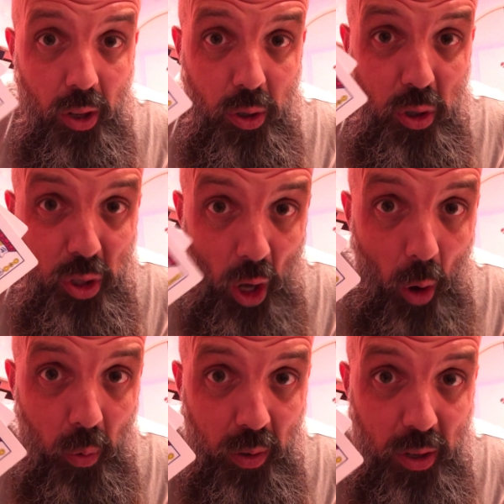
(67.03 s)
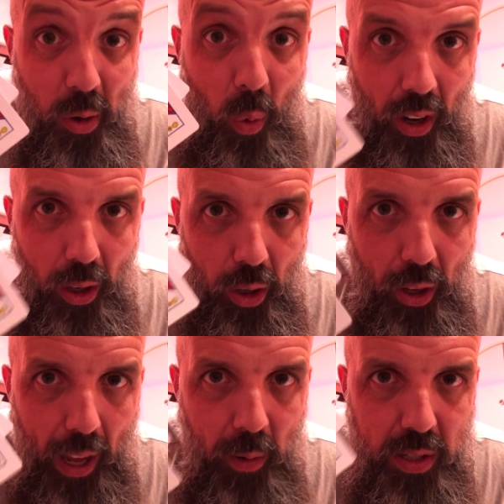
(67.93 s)
So, you want to learn
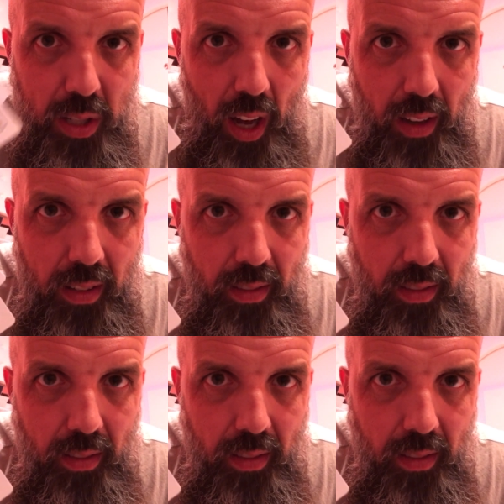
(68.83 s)
how it's done?